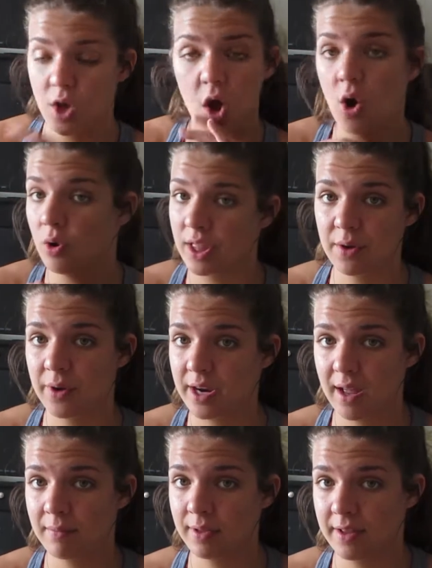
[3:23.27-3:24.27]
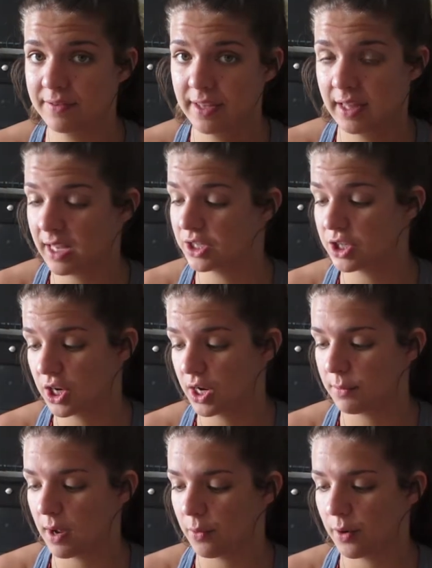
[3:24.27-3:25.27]
only when I'm lifting, like
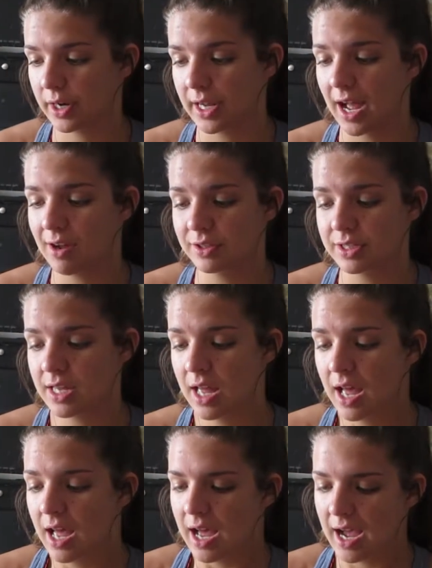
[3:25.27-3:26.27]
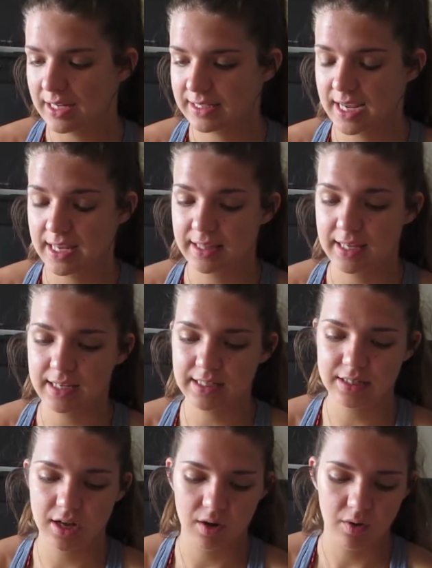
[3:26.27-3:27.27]
during my workouts I take this.
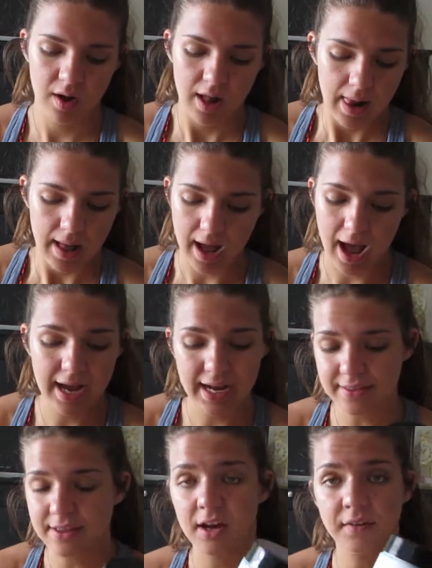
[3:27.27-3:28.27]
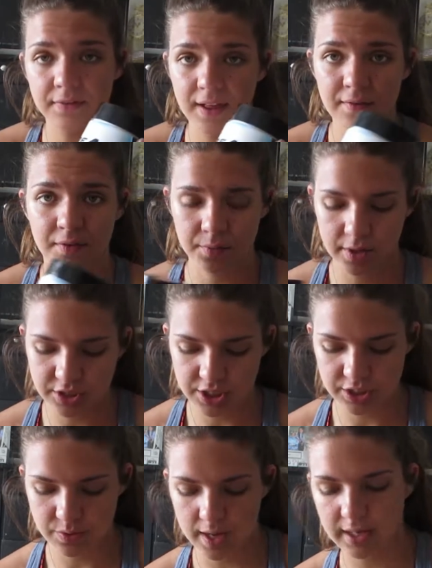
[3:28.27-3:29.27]
So I got the unflavored one
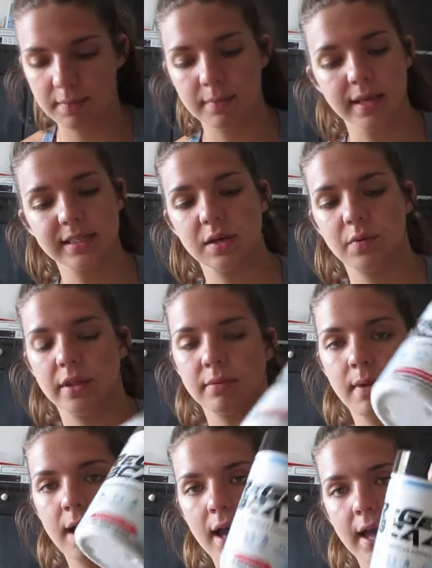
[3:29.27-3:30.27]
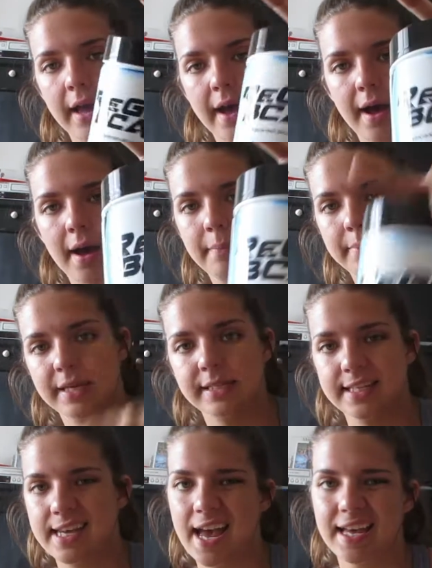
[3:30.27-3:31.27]
just so I can mix it with my
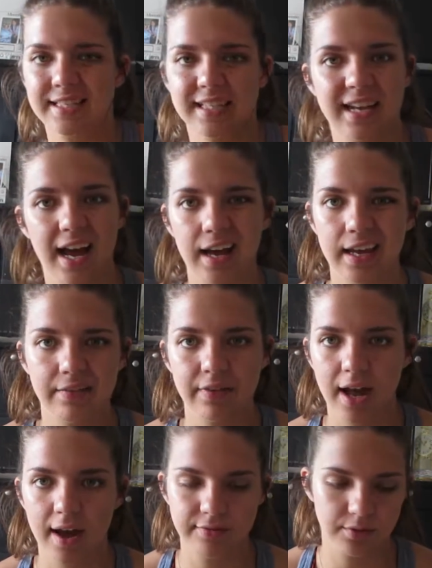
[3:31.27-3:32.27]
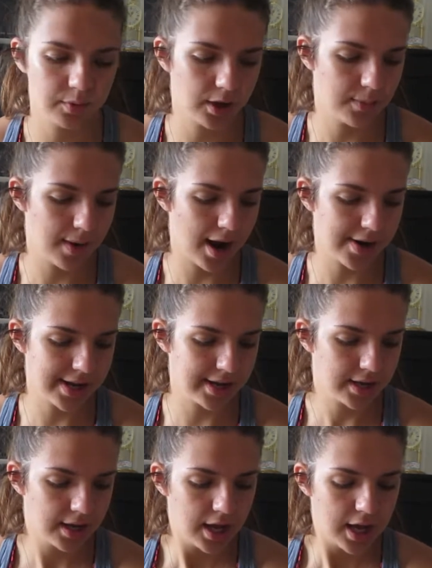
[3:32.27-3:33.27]
BCAAs and not even have to worry about
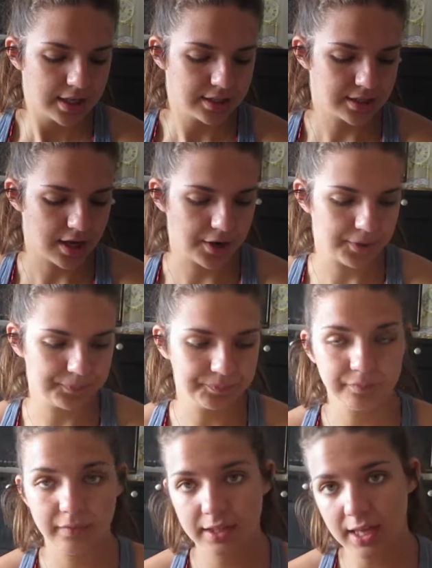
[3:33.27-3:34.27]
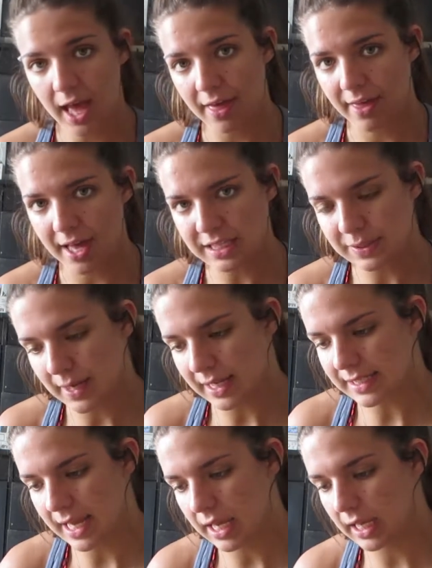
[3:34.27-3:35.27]
it. So yeah, that's what I
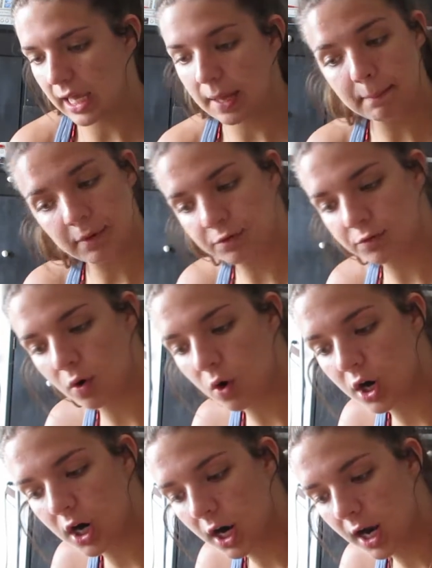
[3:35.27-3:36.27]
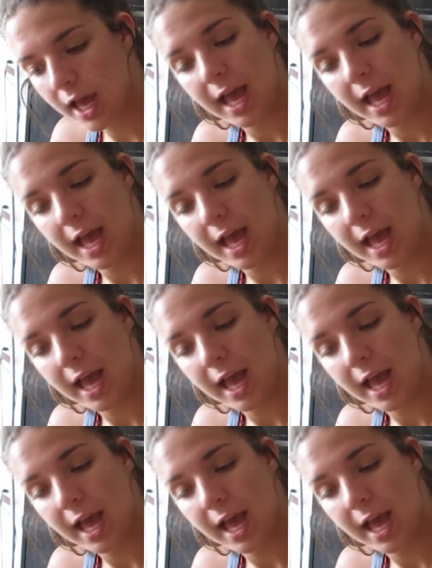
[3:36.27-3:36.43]
take before